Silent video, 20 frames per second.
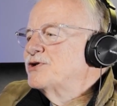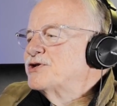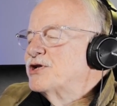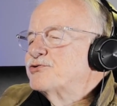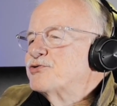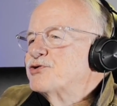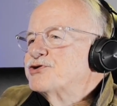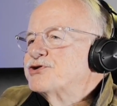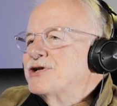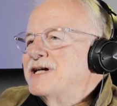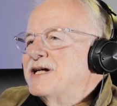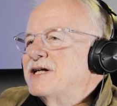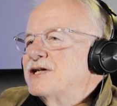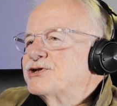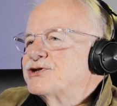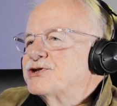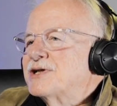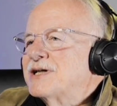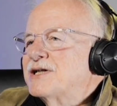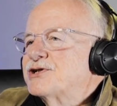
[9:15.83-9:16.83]
interesting
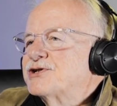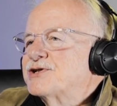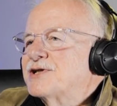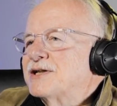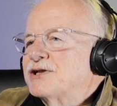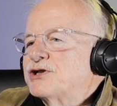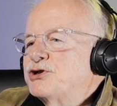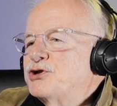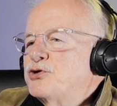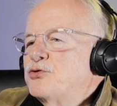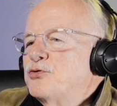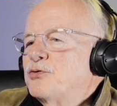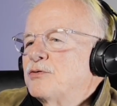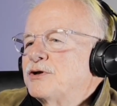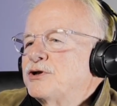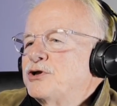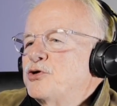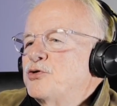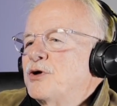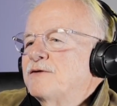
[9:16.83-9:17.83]
is that
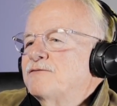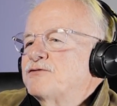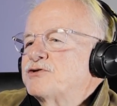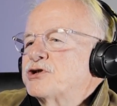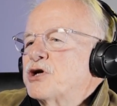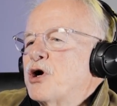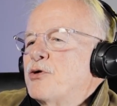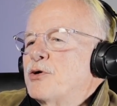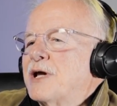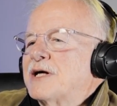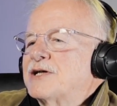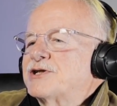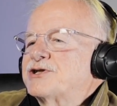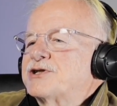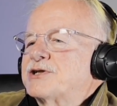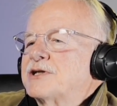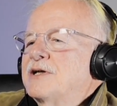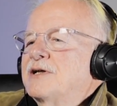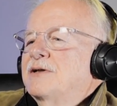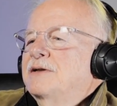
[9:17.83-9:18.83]
you have shown
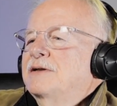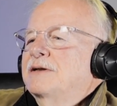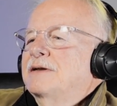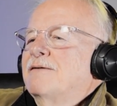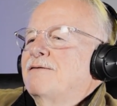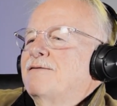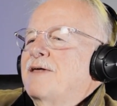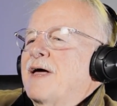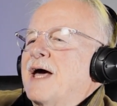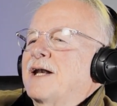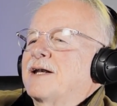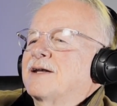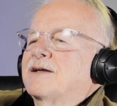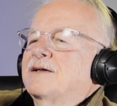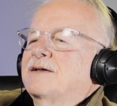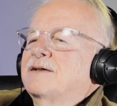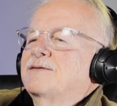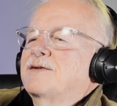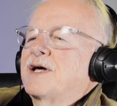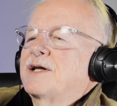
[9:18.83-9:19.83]
us that
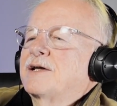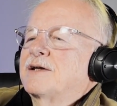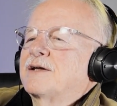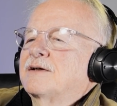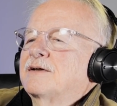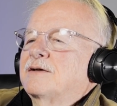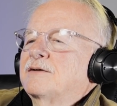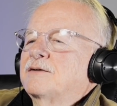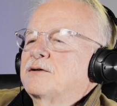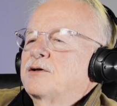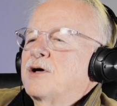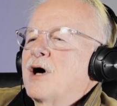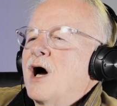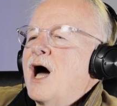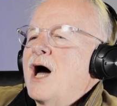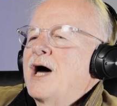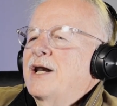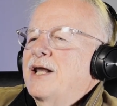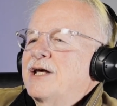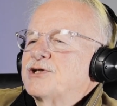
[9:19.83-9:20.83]

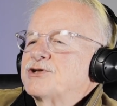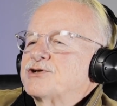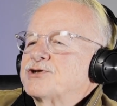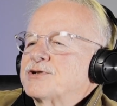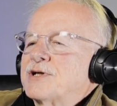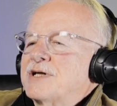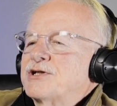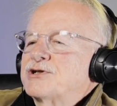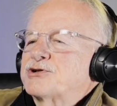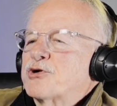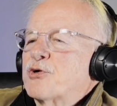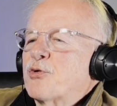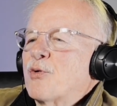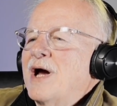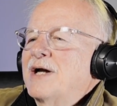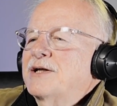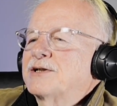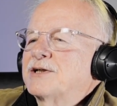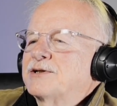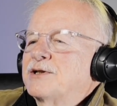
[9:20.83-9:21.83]
God has
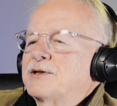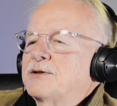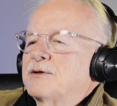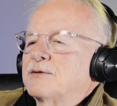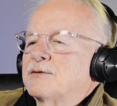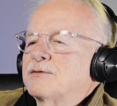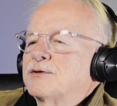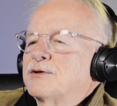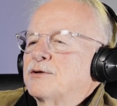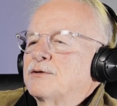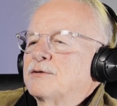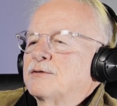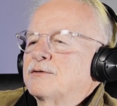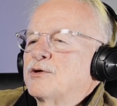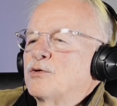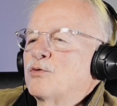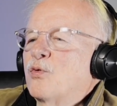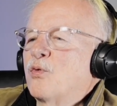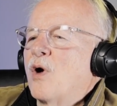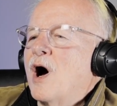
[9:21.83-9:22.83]
directed
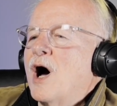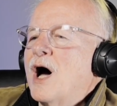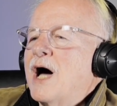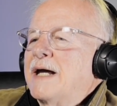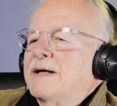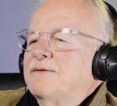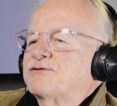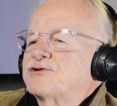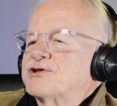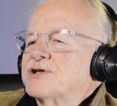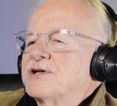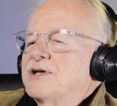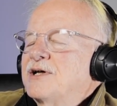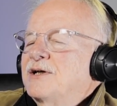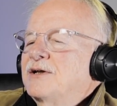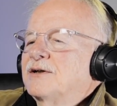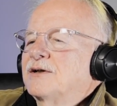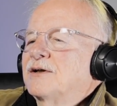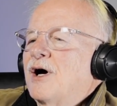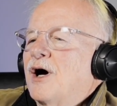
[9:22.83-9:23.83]
the wives
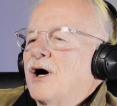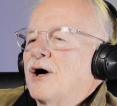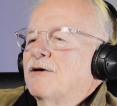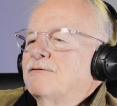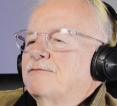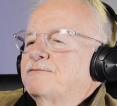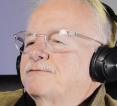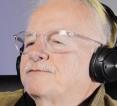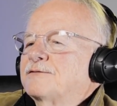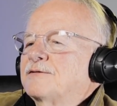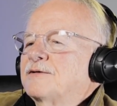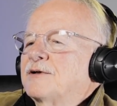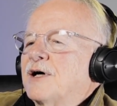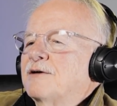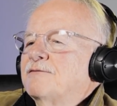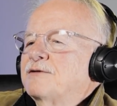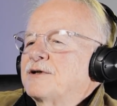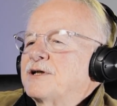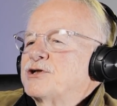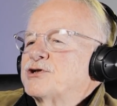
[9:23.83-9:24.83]
of
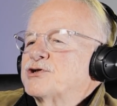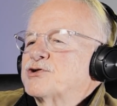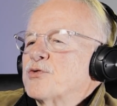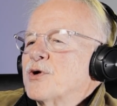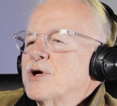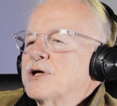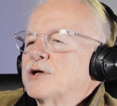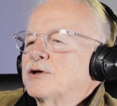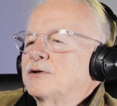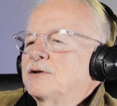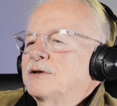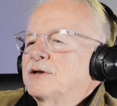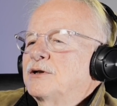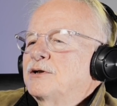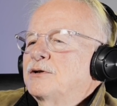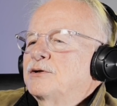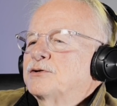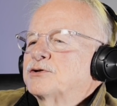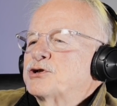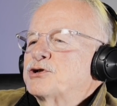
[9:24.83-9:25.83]
Israel
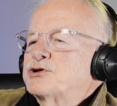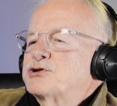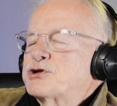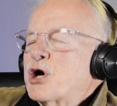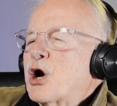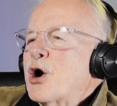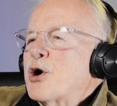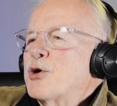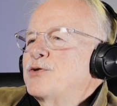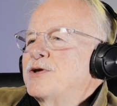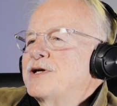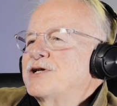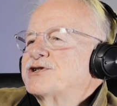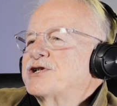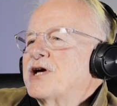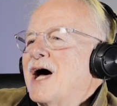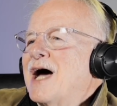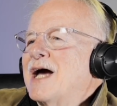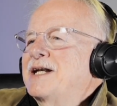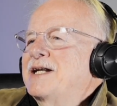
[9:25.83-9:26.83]
to turn this
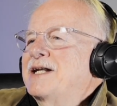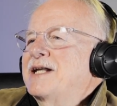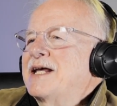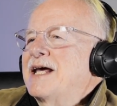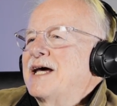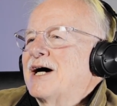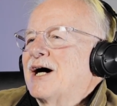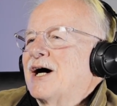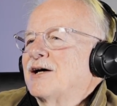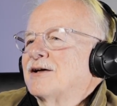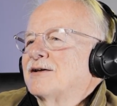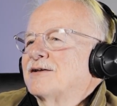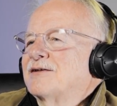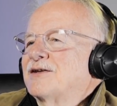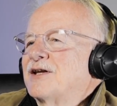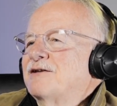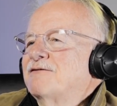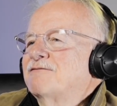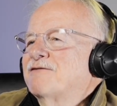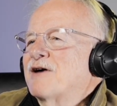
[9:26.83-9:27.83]
idea
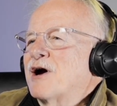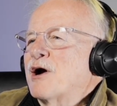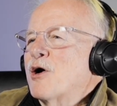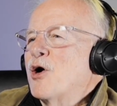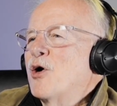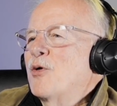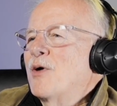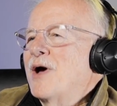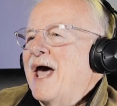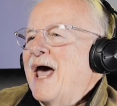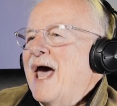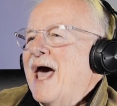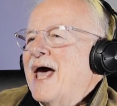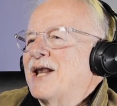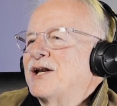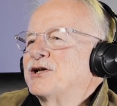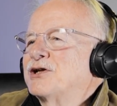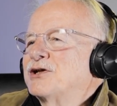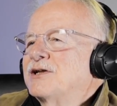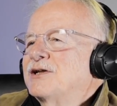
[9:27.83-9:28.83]
that Pharaoh
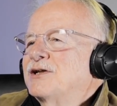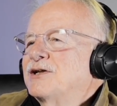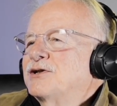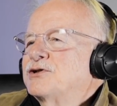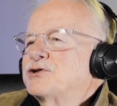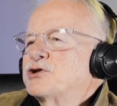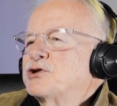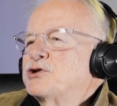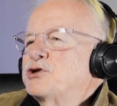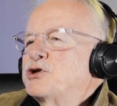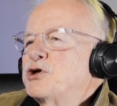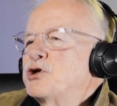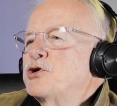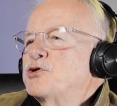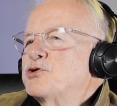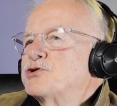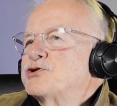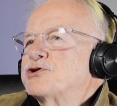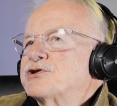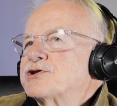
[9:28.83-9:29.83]
had to
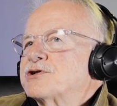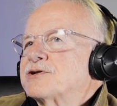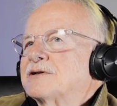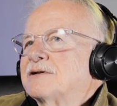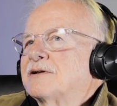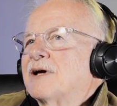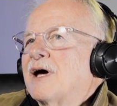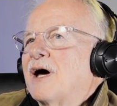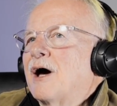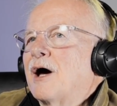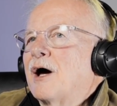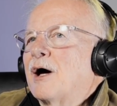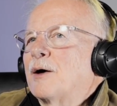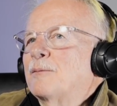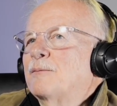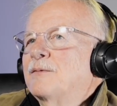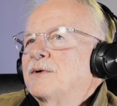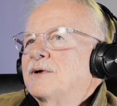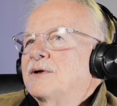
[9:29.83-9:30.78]
use the